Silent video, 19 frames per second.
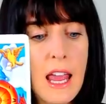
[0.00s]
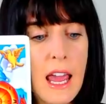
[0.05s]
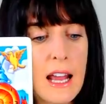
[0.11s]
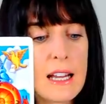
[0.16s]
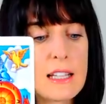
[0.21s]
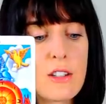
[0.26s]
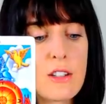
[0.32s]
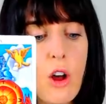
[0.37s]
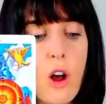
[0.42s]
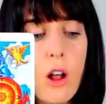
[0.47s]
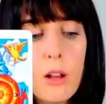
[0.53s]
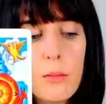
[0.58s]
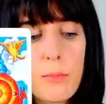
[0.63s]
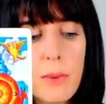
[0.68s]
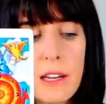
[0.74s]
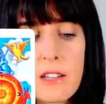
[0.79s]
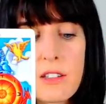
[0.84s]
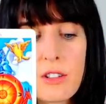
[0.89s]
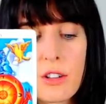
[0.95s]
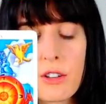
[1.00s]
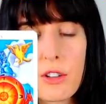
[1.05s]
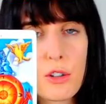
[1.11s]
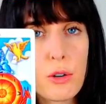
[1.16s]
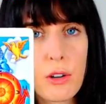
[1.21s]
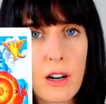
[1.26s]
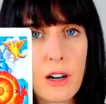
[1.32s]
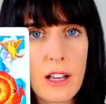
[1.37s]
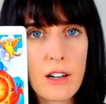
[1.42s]
And it's all based on
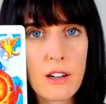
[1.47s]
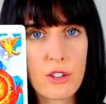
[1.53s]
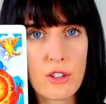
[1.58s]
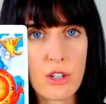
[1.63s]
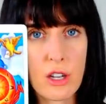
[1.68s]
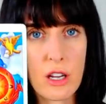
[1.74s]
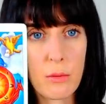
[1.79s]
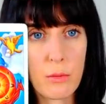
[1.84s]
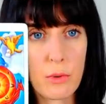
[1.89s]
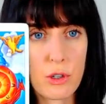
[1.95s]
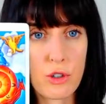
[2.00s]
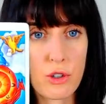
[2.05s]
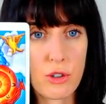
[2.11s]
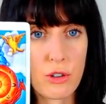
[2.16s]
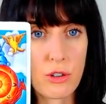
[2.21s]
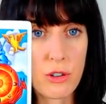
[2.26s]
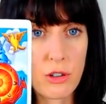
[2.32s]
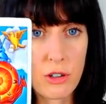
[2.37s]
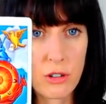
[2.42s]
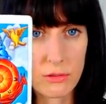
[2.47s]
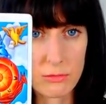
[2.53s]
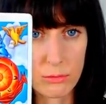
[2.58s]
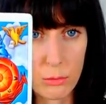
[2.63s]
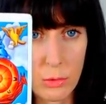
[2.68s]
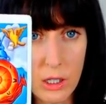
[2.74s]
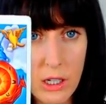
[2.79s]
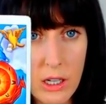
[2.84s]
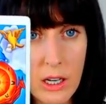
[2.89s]
your energy, which you're
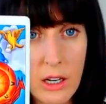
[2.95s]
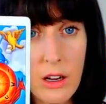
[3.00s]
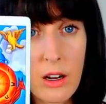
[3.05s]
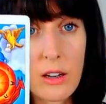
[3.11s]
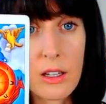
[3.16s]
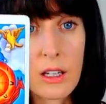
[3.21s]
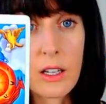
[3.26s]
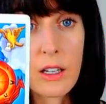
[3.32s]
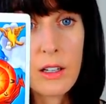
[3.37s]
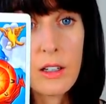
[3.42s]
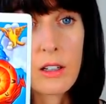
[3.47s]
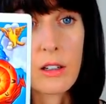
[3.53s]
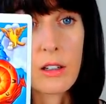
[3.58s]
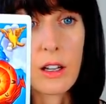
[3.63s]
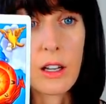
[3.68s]
working on here.